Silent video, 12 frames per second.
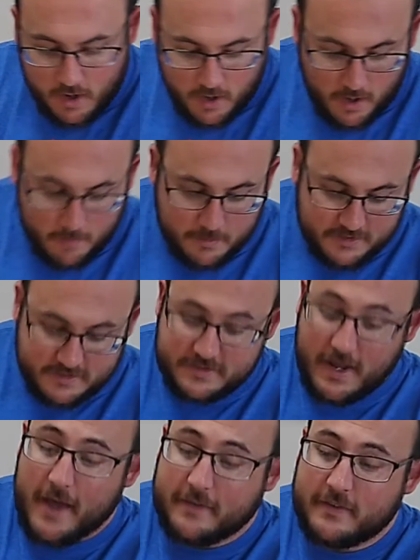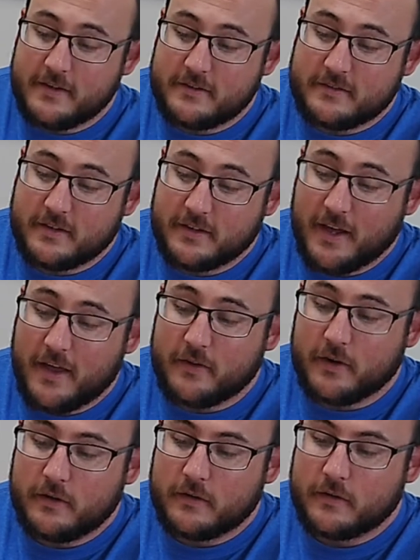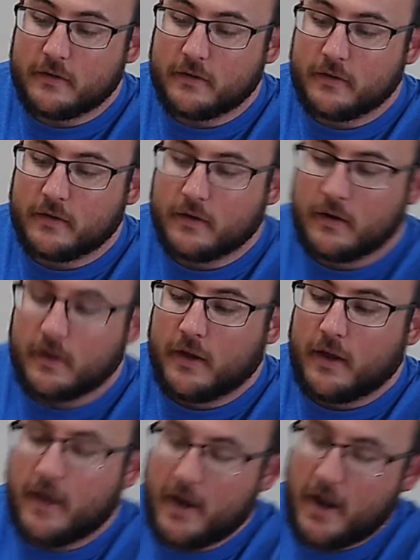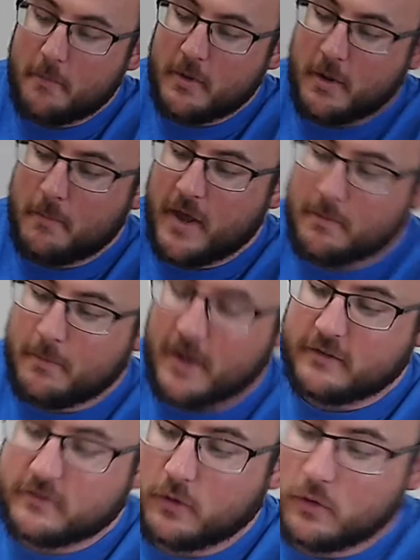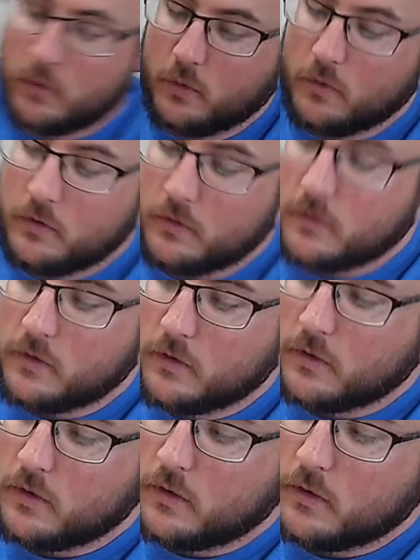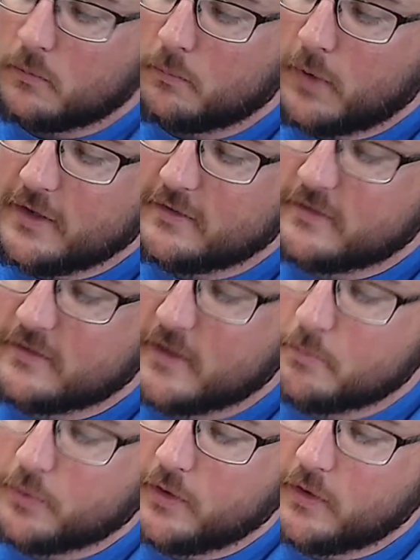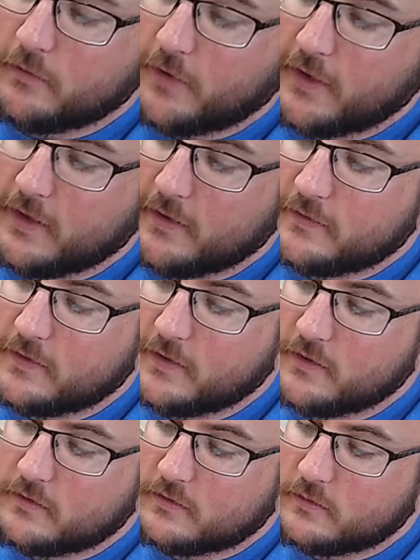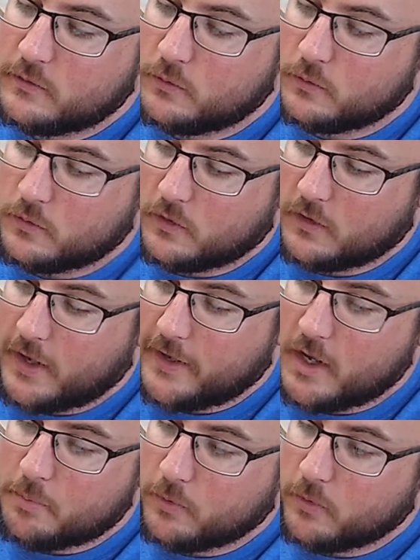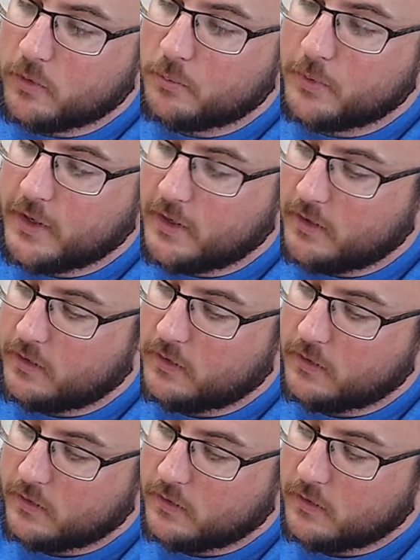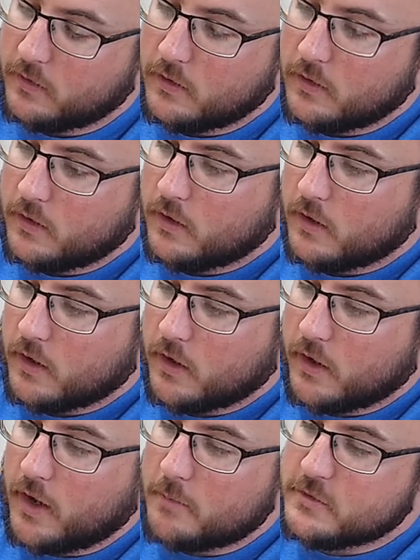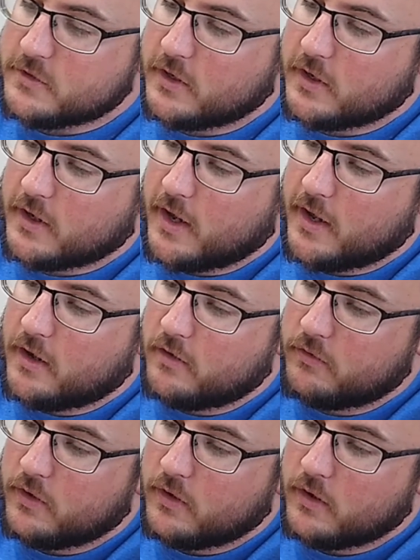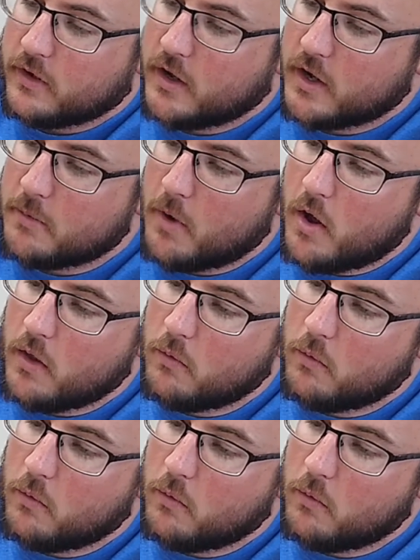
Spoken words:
I'm going to stack these together, and I'm going to make my circle by simply, if I can get these to line up a little bit, and I'm just going to kind of cut them all at